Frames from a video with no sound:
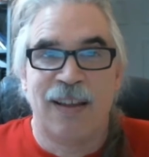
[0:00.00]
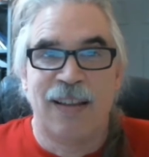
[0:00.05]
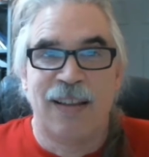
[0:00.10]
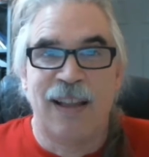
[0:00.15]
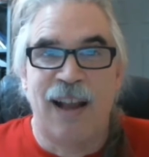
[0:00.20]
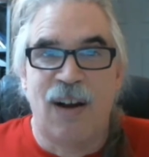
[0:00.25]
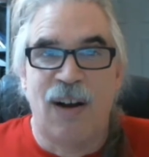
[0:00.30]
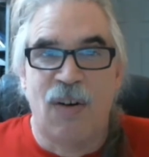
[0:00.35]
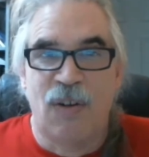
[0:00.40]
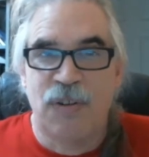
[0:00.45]

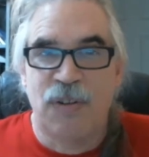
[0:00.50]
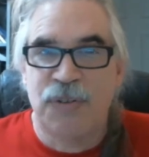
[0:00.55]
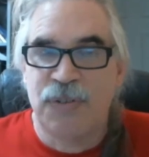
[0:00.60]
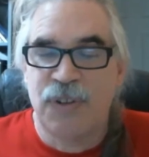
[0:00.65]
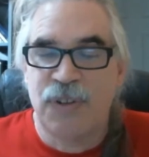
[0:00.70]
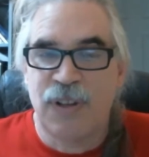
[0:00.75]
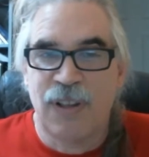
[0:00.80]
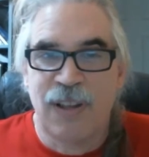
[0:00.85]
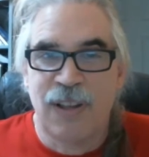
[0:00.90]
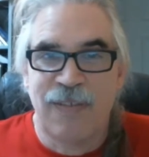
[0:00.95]
Now,
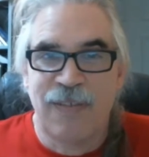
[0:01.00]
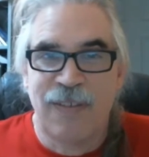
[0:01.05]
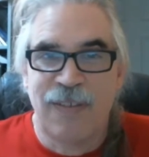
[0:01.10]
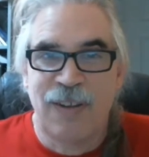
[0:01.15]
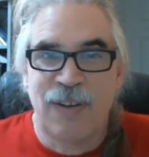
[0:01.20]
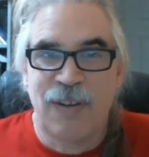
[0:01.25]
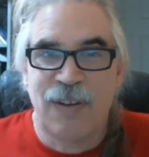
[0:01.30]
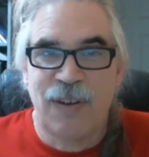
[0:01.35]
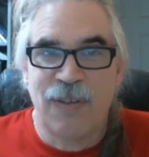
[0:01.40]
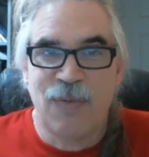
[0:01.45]
alternately,
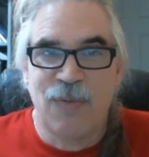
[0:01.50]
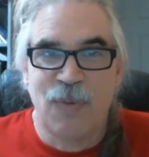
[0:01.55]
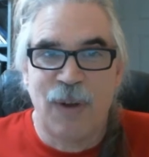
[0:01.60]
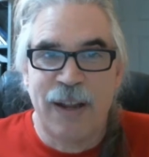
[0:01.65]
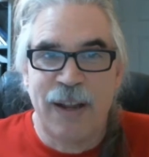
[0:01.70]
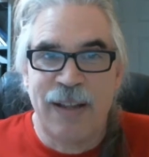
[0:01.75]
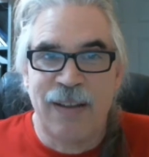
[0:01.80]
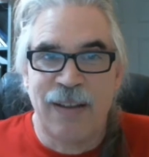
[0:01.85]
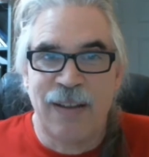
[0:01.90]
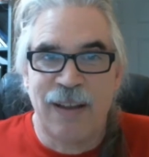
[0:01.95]
you can
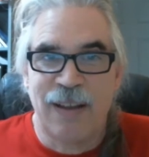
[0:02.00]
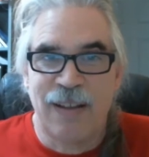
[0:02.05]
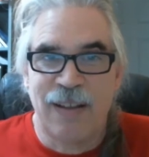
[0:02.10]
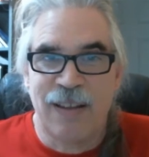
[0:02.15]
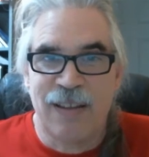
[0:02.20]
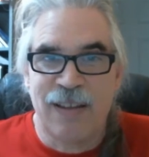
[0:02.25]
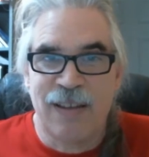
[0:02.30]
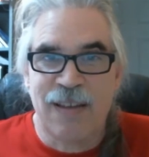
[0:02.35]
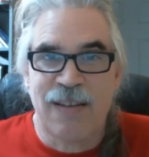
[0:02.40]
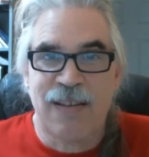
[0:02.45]
rewrite an
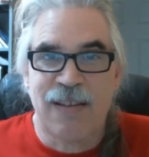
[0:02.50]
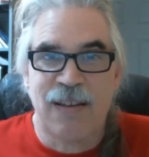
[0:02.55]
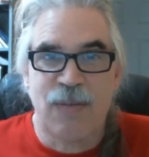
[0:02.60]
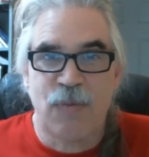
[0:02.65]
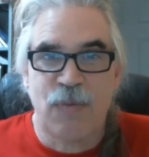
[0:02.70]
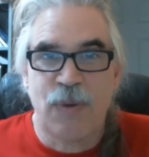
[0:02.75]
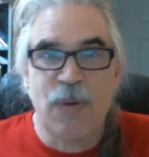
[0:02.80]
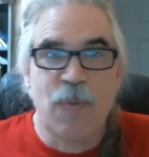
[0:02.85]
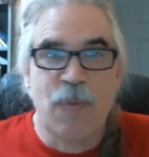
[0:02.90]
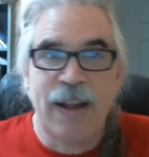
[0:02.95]
existing
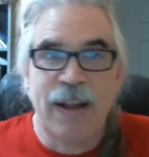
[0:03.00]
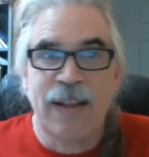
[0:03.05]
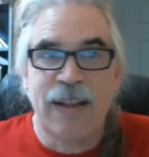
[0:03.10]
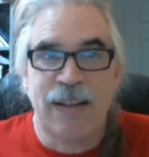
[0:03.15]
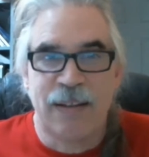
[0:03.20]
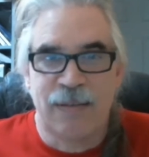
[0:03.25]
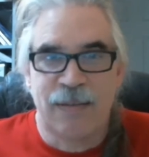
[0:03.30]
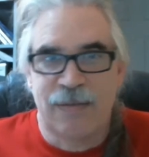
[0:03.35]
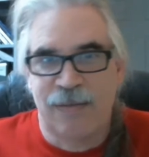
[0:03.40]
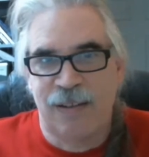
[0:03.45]

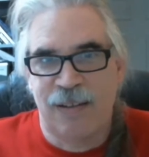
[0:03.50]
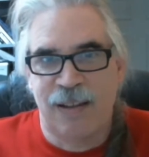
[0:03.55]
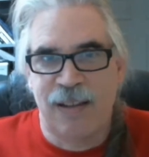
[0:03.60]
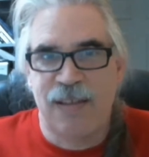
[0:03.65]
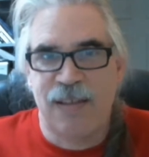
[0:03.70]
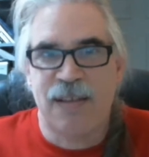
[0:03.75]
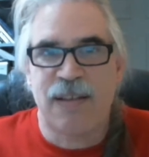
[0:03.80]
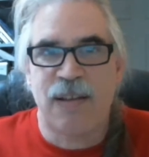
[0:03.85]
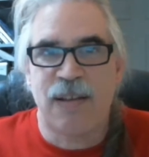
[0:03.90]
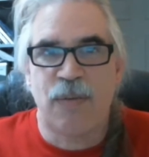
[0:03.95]

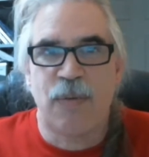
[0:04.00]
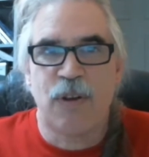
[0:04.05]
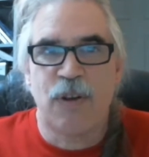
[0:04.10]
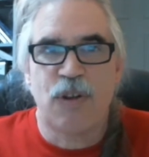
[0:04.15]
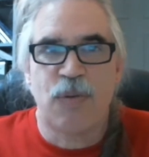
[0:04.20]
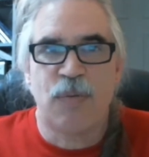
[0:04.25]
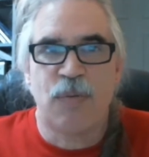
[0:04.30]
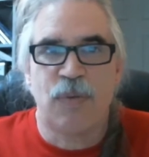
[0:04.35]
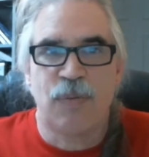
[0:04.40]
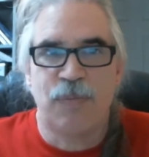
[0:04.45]

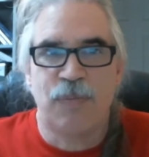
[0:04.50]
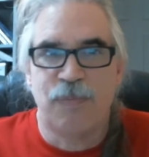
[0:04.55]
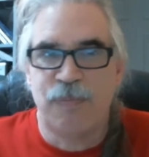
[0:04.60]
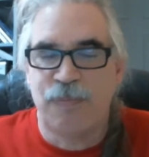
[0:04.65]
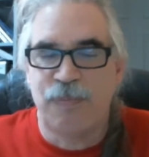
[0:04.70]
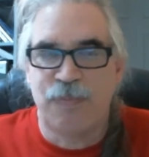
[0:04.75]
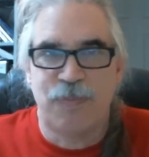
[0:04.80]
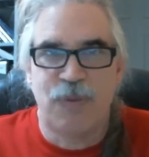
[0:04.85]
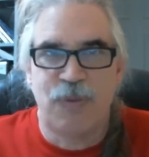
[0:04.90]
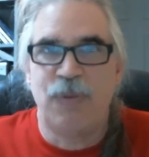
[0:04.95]
ritual,
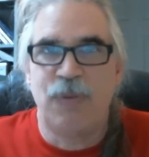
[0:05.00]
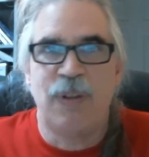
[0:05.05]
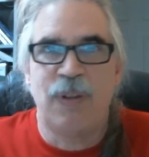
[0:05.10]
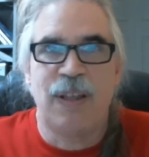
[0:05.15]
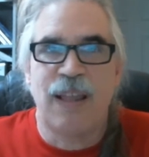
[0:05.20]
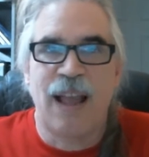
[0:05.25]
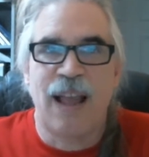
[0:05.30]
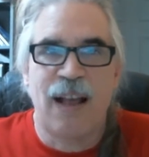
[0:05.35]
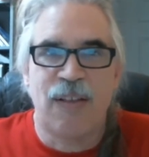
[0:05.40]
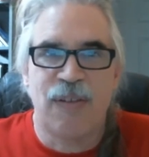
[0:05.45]
do an
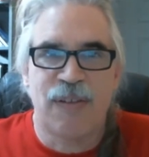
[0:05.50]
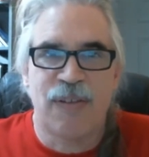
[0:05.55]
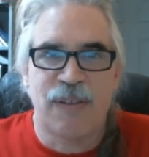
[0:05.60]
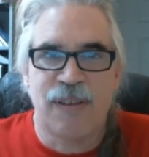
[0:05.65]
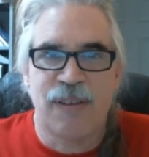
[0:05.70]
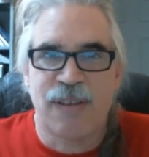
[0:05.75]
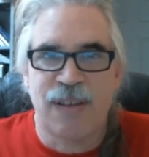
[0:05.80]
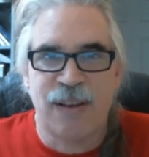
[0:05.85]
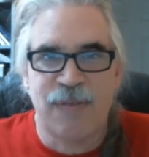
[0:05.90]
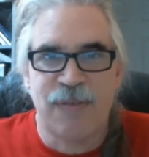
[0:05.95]

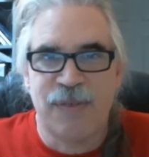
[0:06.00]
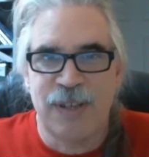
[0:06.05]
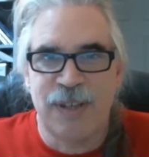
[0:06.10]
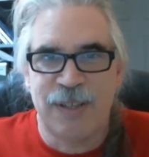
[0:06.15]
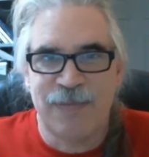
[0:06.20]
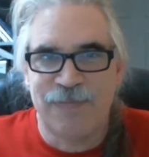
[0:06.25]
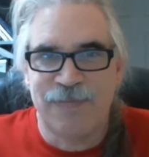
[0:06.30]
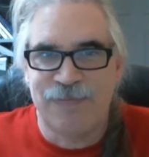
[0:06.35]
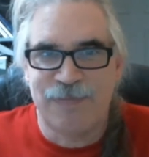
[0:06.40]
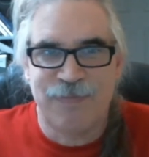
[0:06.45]
analysis of
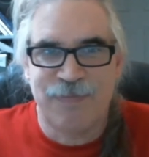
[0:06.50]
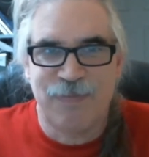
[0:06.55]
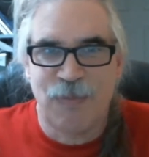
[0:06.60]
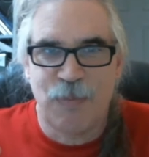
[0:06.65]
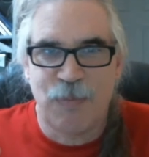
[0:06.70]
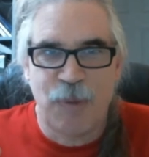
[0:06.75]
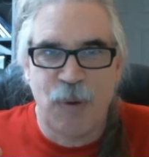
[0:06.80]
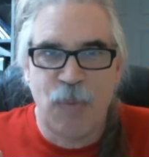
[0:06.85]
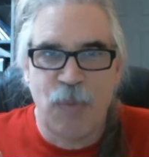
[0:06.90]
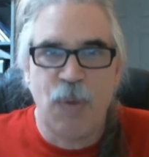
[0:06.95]
it,
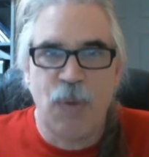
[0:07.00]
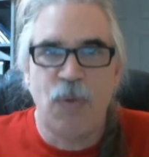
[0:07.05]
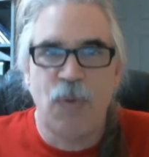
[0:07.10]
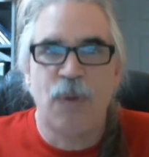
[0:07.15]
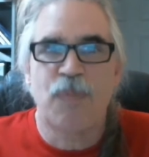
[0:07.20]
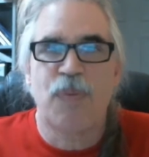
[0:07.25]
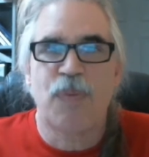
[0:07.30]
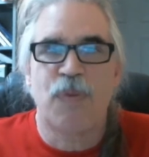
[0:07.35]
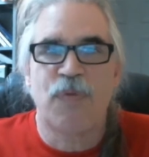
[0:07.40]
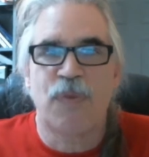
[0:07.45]
but we
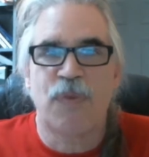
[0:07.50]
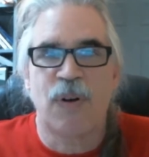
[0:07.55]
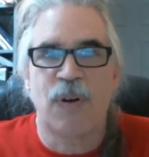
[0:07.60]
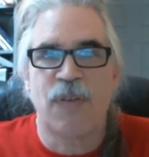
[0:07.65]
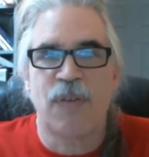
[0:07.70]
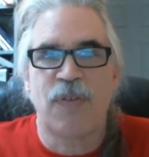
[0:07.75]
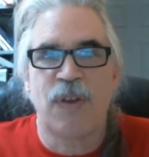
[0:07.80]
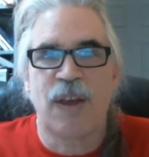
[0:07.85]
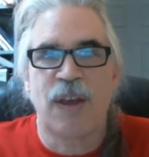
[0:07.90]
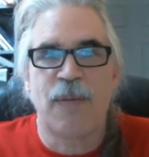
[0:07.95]
would
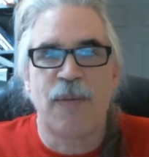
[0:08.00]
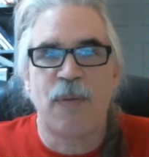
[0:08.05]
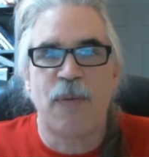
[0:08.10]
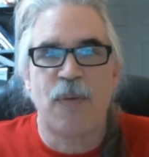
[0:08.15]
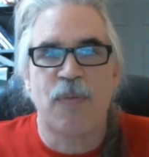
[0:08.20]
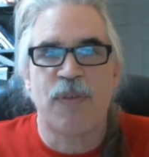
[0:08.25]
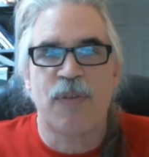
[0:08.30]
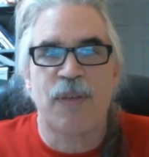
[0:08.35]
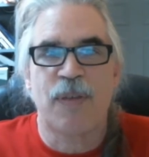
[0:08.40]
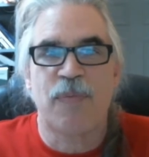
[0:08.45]
prefer if you came
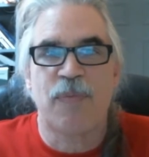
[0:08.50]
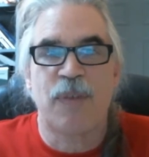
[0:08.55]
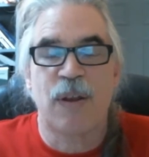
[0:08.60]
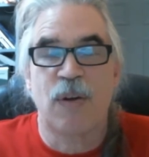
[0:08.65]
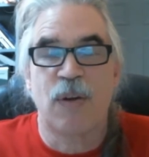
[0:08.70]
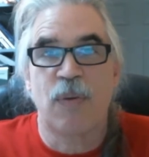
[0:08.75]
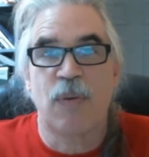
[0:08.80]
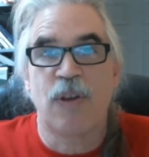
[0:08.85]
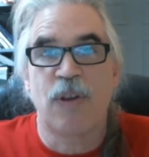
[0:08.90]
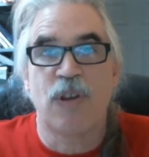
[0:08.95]
up with something
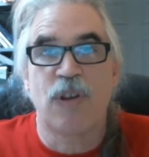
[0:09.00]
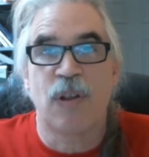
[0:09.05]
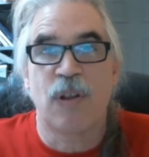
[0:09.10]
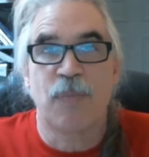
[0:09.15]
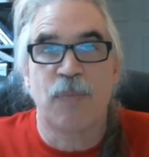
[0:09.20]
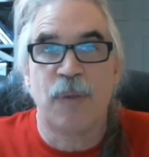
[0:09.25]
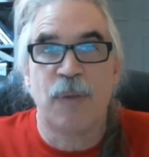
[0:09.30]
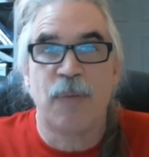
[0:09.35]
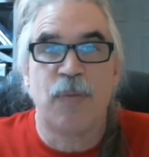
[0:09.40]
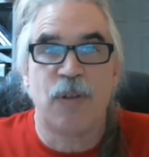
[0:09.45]

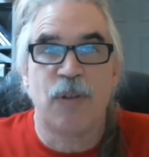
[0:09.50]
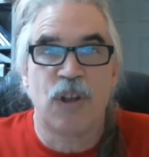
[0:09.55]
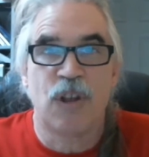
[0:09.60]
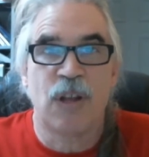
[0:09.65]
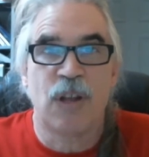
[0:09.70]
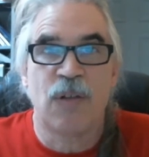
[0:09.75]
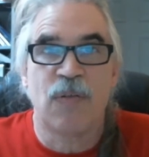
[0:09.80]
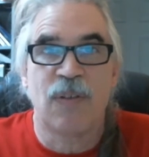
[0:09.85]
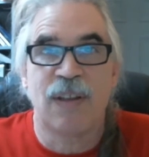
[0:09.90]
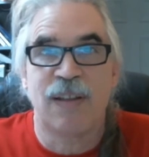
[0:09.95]
original. People
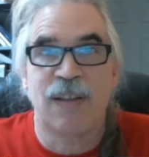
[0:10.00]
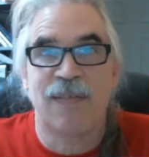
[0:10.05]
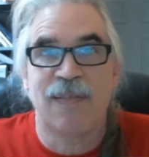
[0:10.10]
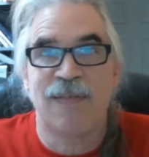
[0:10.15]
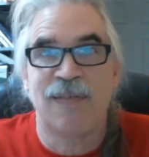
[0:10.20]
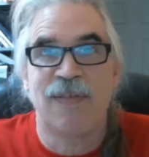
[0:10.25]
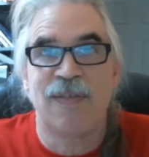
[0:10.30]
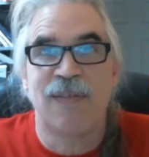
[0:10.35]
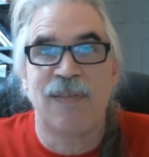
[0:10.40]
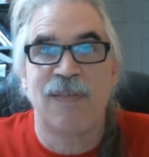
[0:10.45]
generally
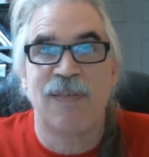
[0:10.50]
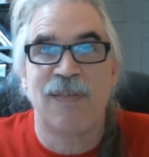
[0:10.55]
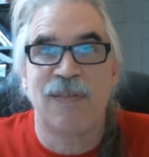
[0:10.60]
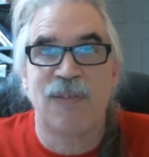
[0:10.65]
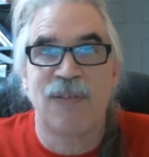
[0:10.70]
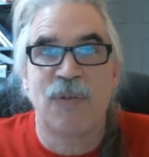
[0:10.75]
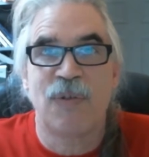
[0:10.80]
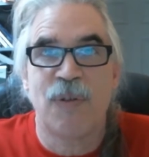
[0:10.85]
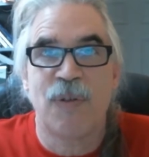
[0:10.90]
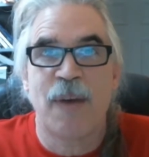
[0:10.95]

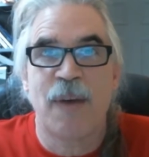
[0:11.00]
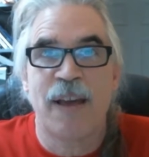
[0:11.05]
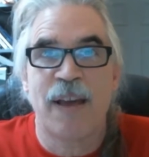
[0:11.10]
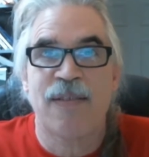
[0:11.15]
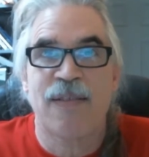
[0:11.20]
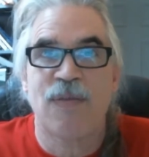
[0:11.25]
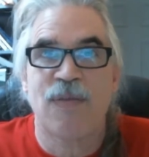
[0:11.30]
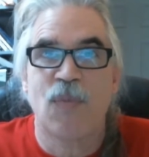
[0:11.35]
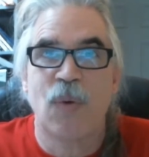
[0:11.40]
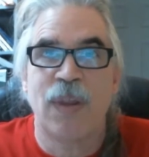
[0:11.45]
do the
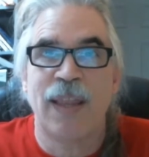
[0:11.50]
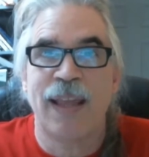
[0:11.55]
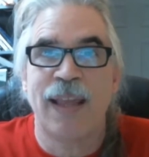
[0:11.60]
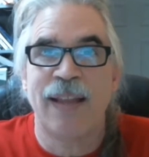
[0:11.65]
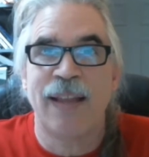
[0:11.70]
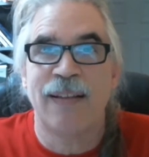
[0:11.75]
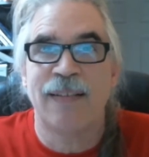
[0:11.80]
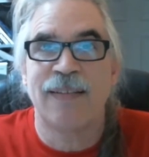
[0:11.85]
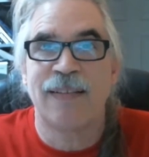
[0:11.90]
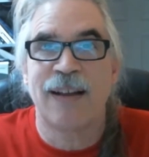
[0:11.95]
best when
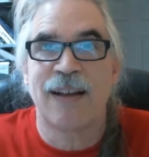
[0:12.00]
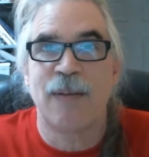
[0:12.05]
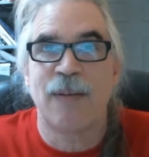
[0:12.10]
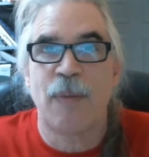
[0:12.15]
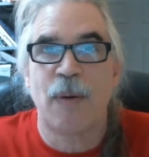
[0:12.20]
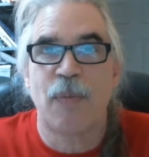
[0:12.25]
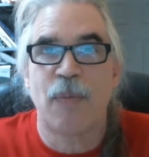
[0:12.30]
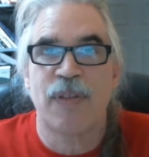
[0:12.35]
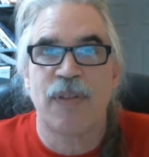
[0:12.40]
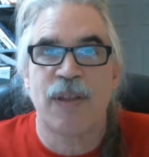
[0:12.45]
they come
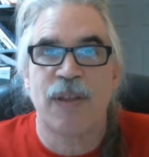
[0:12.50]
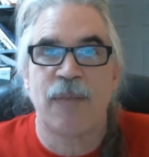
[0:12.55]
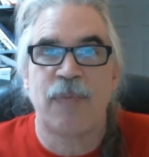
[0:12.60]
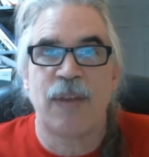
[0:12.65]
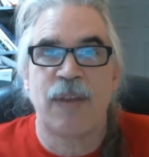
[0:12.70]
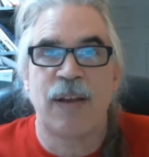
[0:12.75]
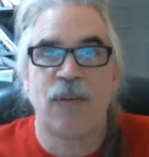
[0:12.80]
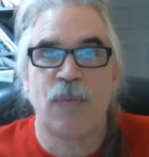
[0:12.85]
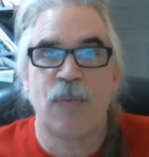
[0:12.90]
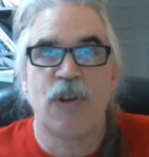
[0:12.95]
up with
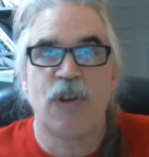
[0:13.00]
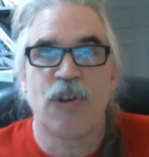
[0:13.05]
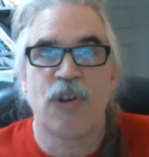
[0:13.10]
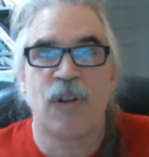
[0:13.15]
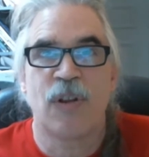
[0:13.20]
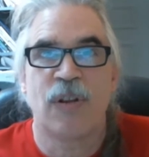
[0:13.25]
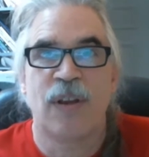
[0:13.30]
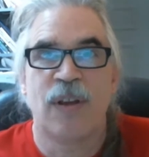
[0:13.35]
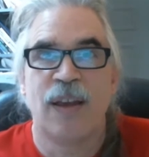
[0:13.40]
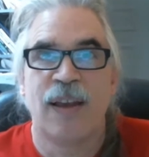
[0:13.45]
something
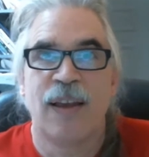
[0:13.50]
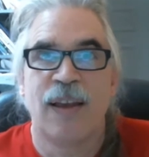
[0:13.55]
original